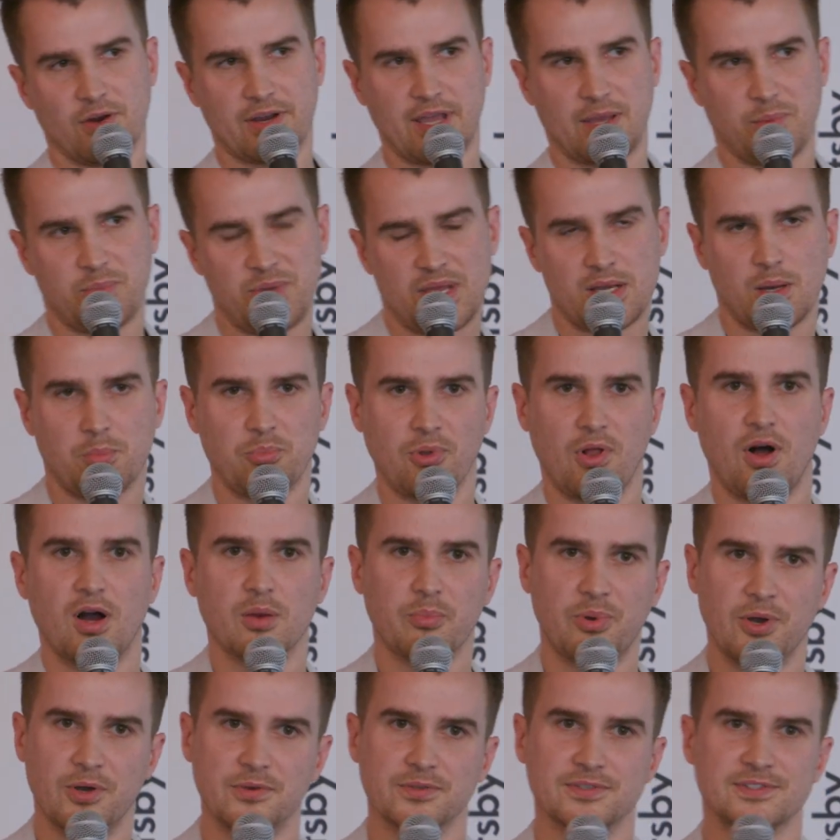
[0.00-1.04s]
being a
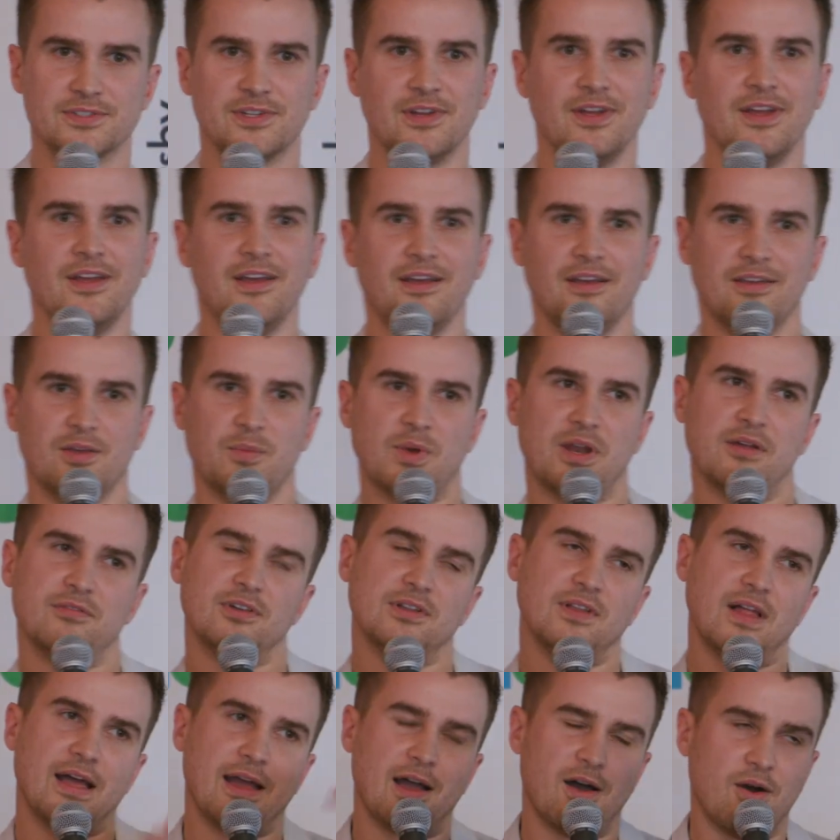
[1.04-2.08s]
blog post. You might have
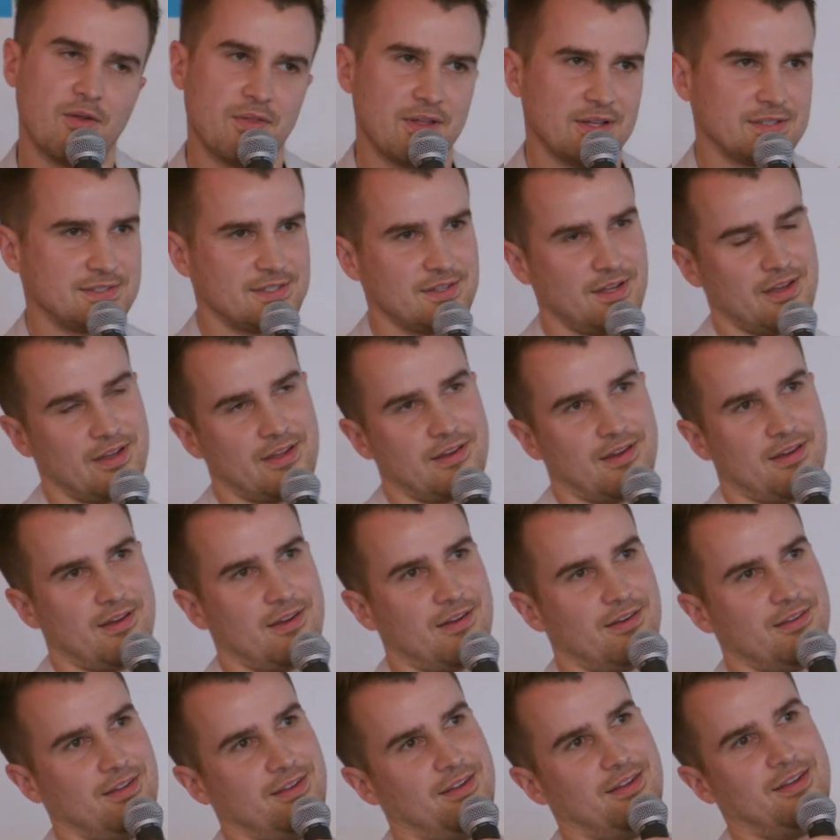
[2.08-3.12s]
a layout that's like
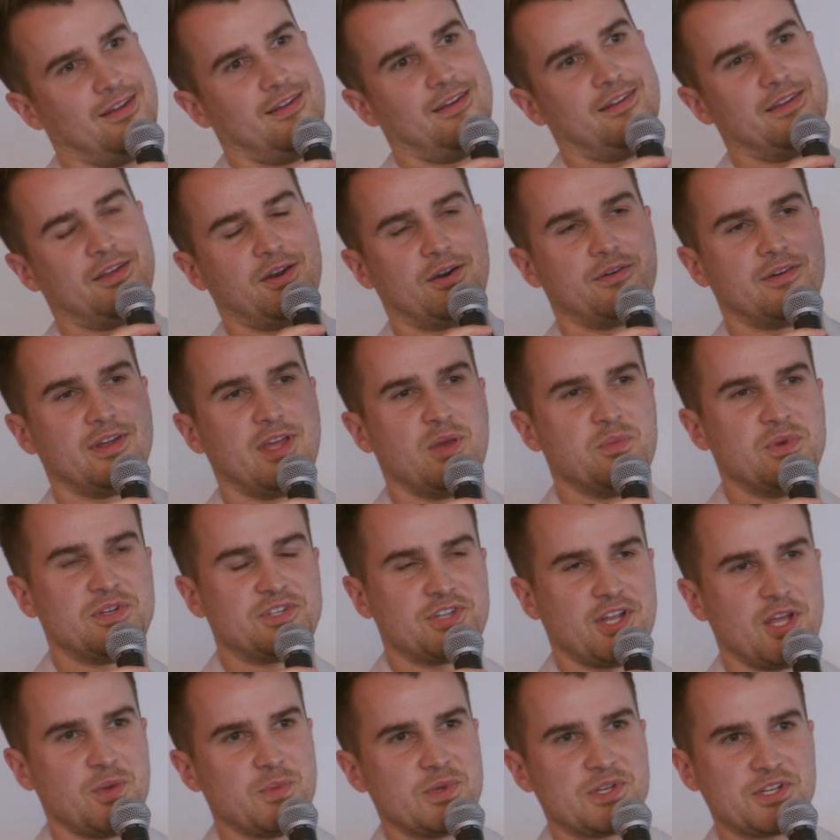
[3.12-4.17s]

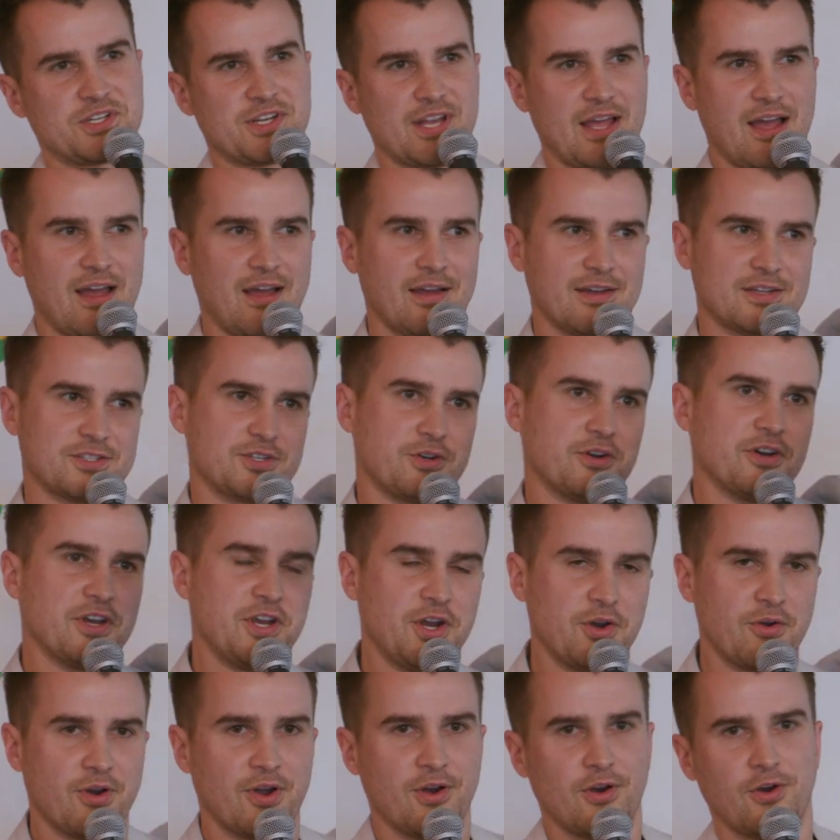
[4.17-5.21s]
image text or
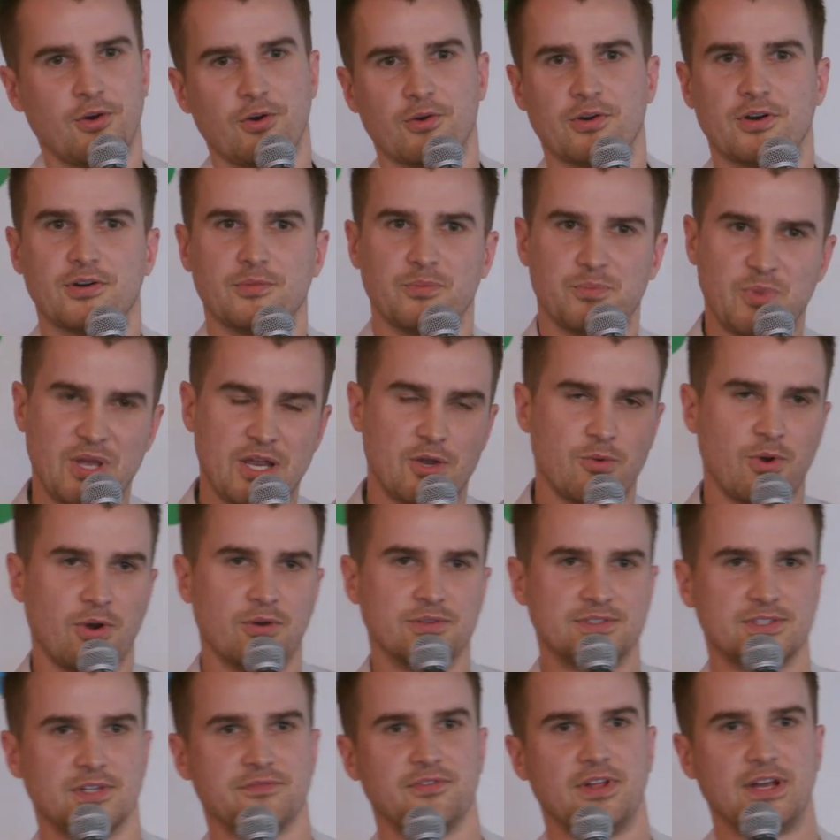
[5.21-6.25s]
hero or big
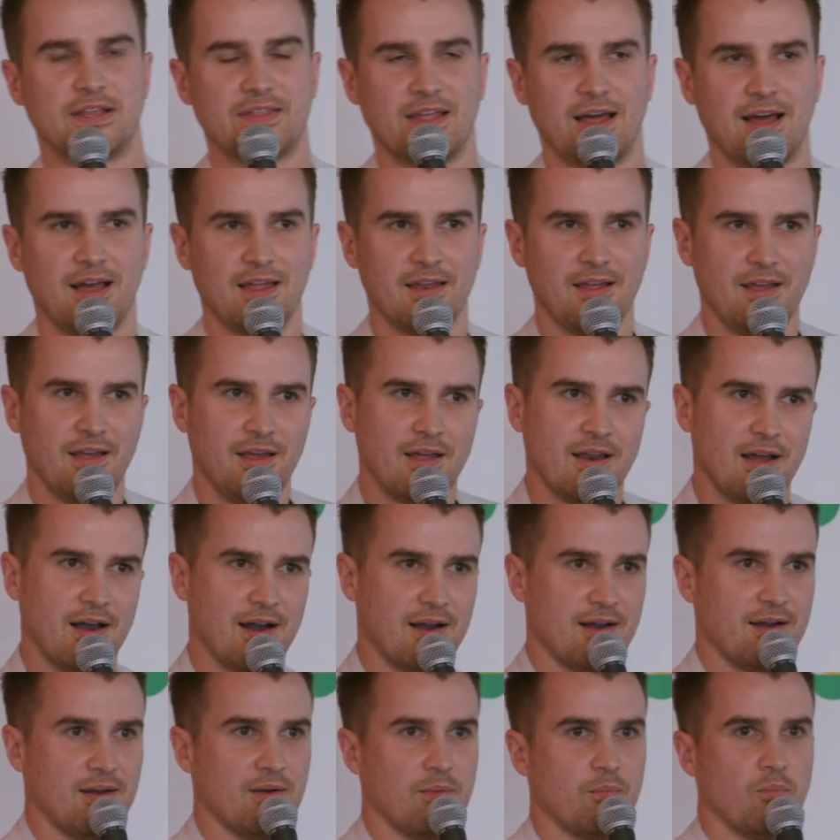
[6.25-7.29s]
quotes, stuff like that.
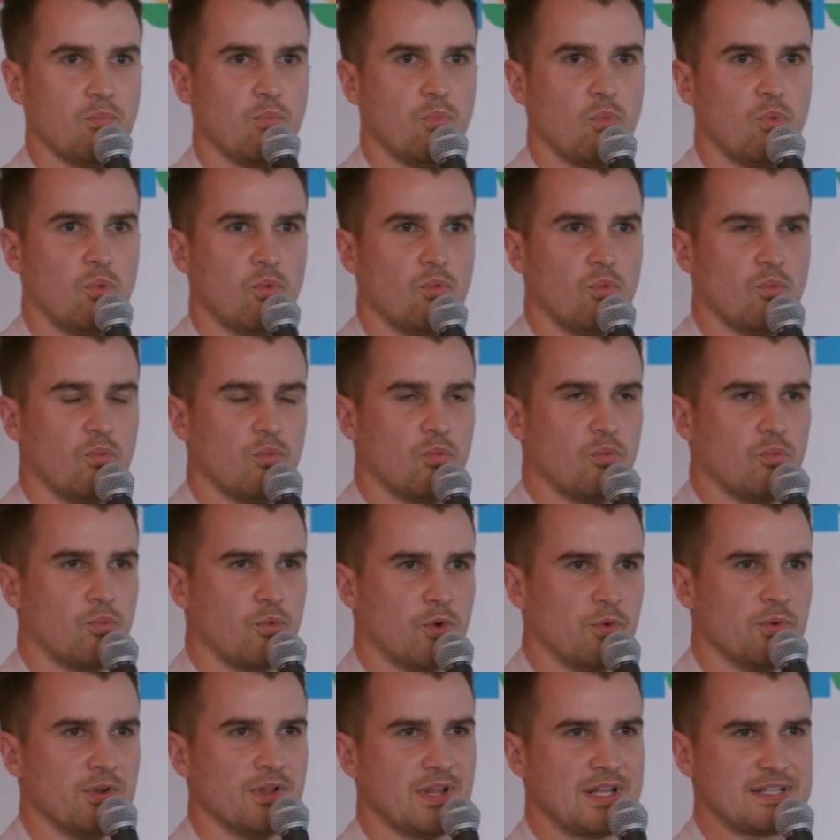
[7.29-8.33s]

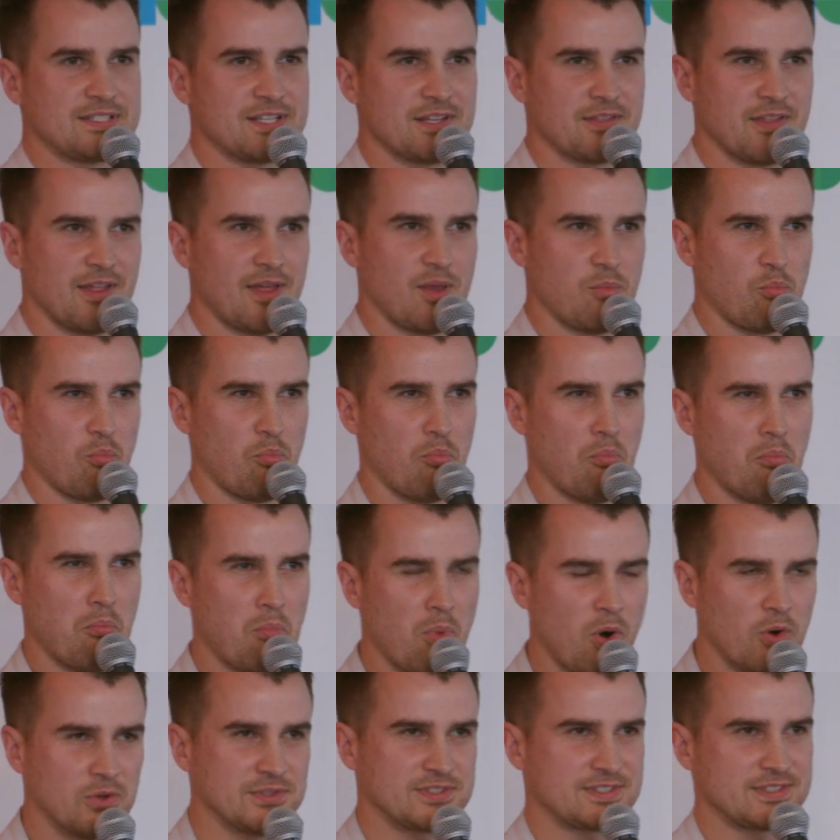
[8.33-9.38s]
We're realizing that
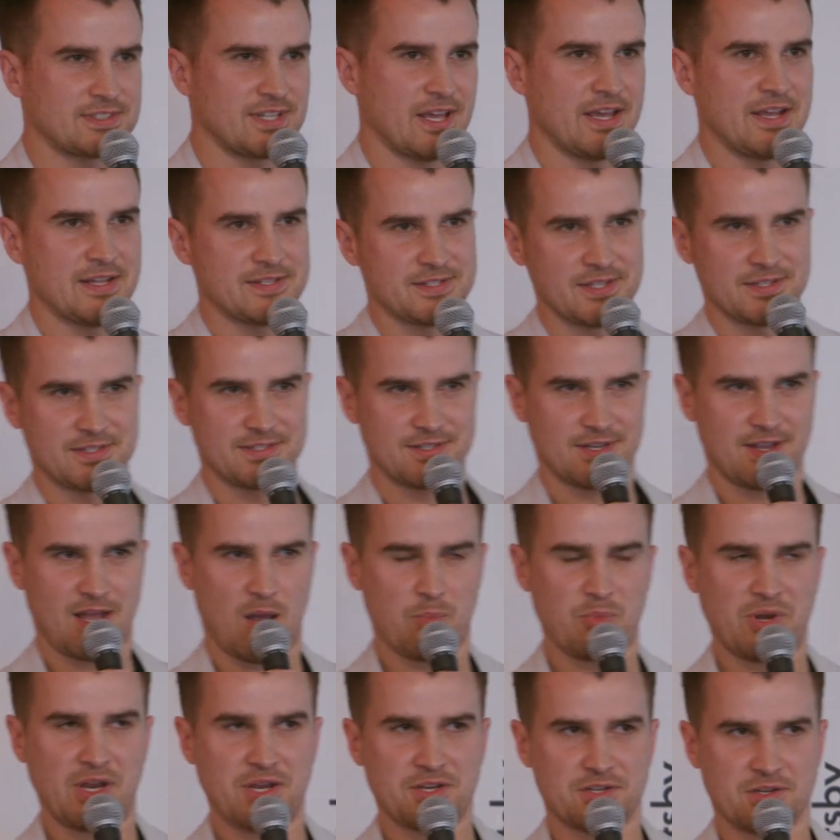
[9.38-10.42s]
most sites, it's a
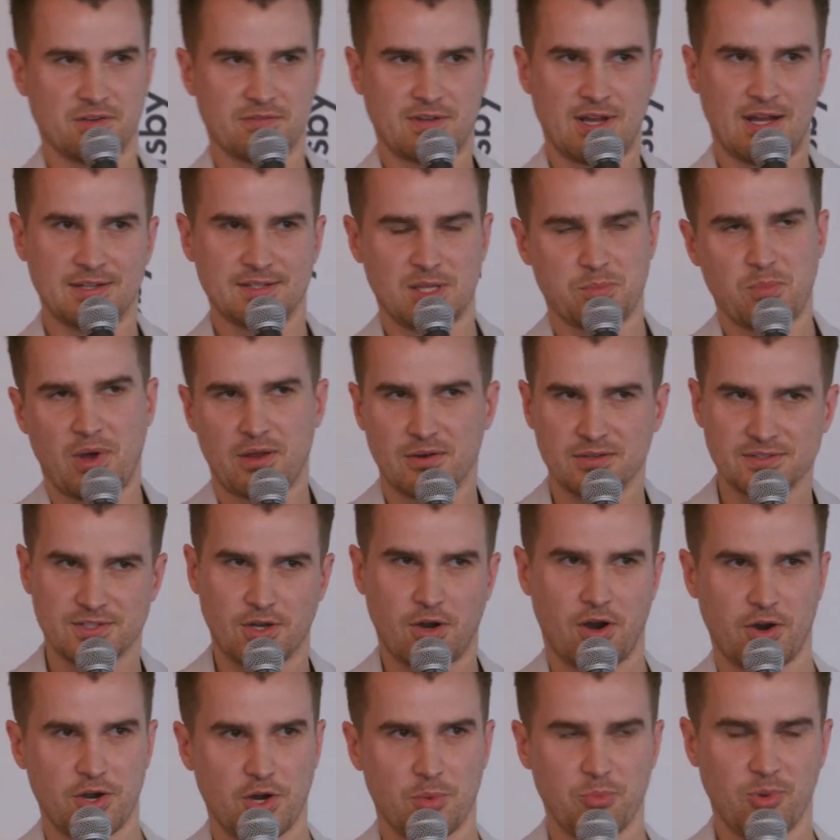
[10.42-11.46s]
combination of content models
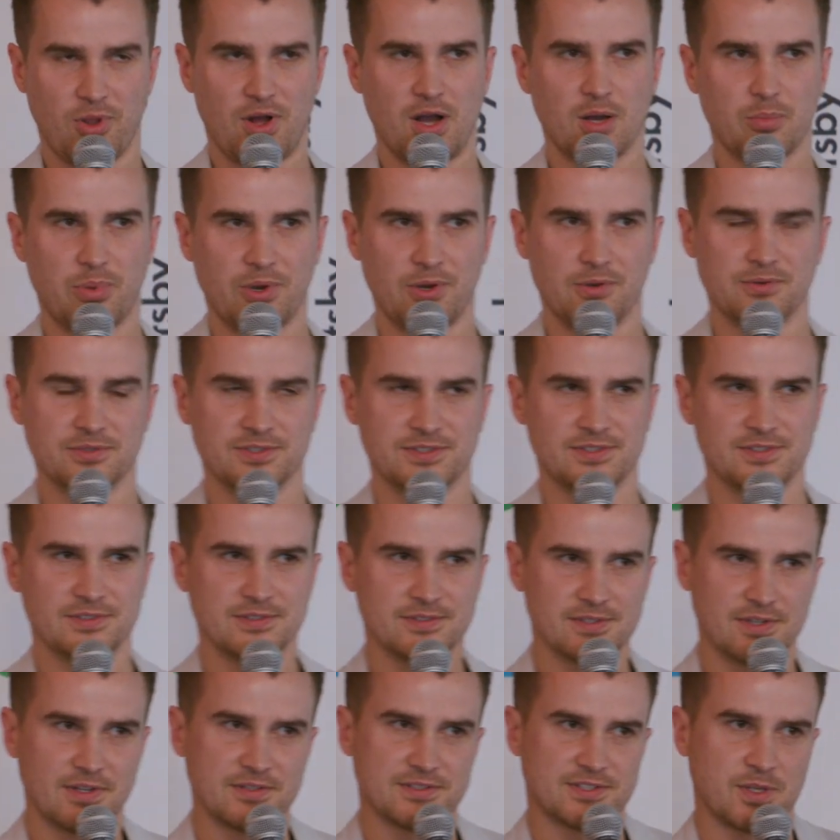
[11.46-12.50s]
that are your blog posts,
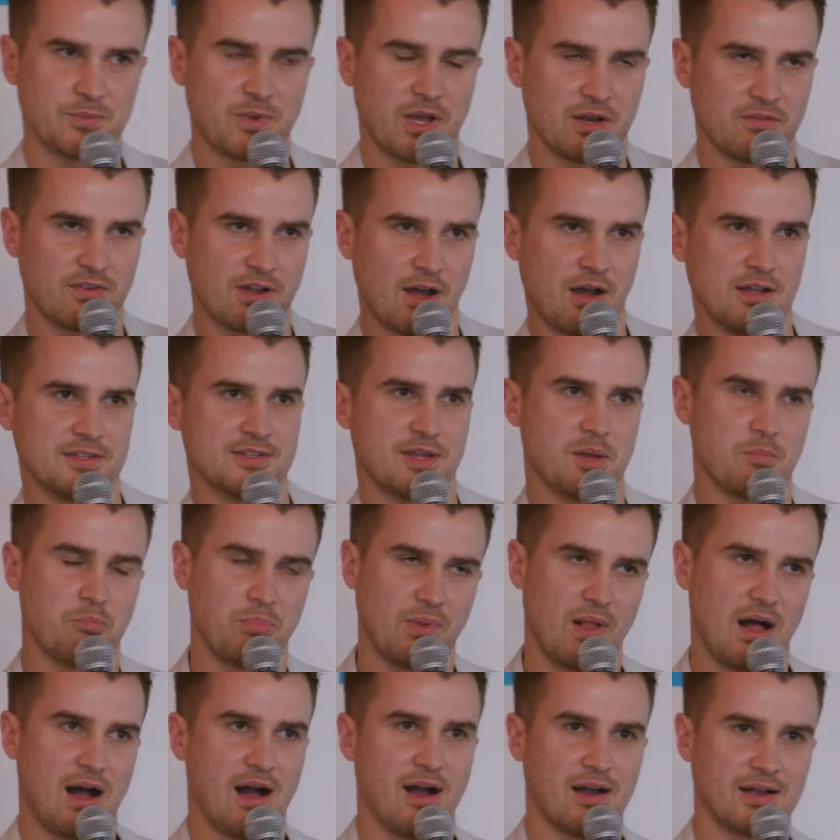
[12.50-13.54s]
some kind of content
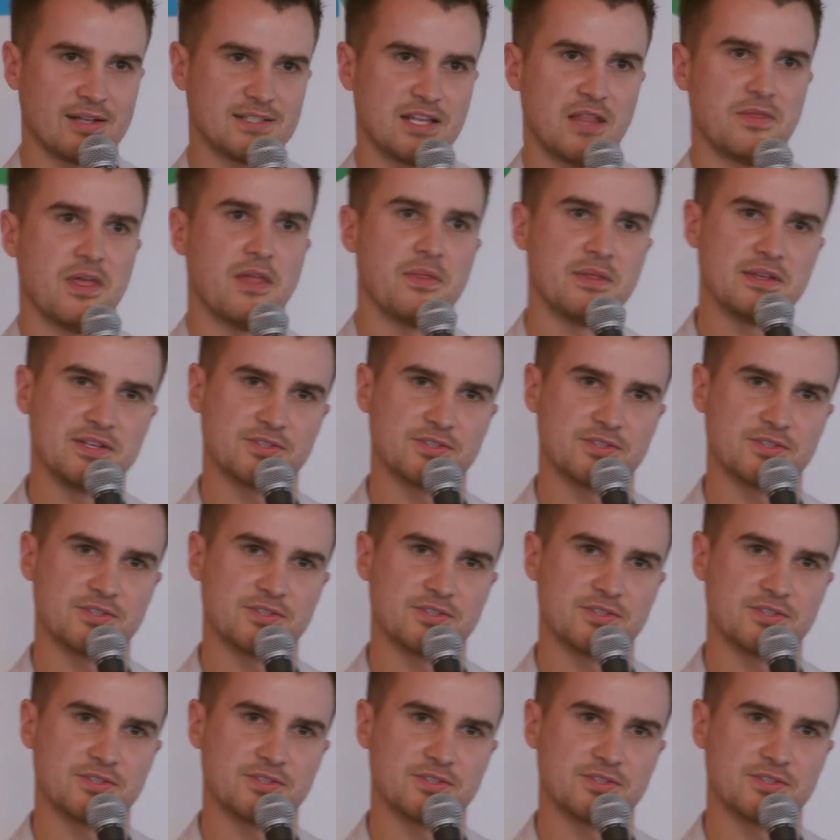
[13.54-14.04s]
blocks, and then